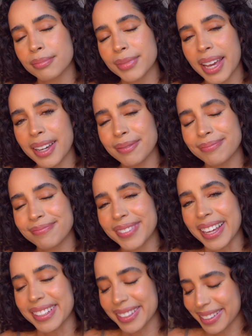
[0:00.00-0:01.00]
Okay,
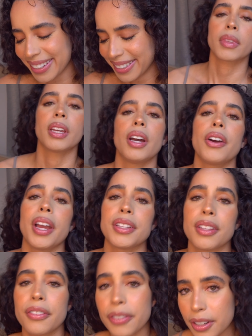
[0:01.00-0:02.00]
thanks. Okay,
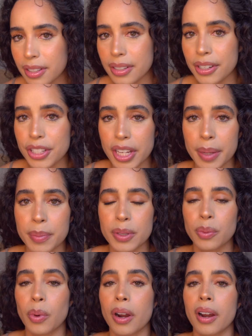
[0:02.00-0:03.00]
so the first 3
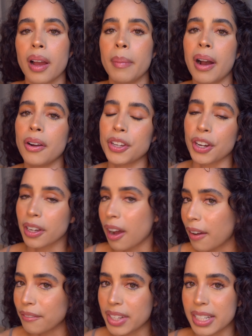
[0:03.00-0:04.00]
tips were about your
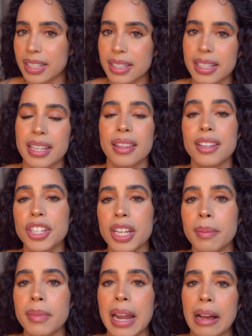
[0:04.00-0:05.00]
confidence in the
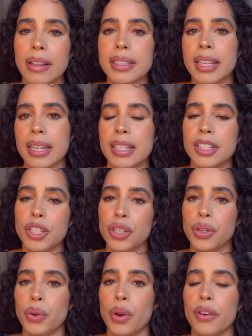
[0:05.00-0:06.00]
gym. Now let's get
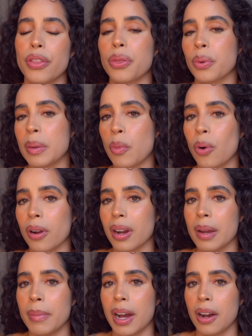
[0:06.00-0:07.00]
into 3 more
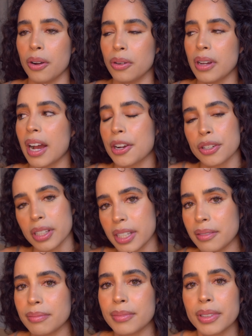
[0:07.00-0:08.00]
about
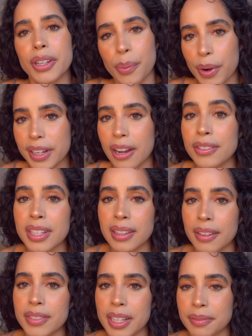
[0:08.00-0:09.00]
actually your workouts and
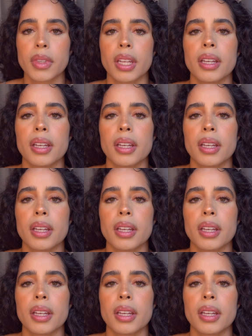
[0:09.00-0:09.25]
lifting.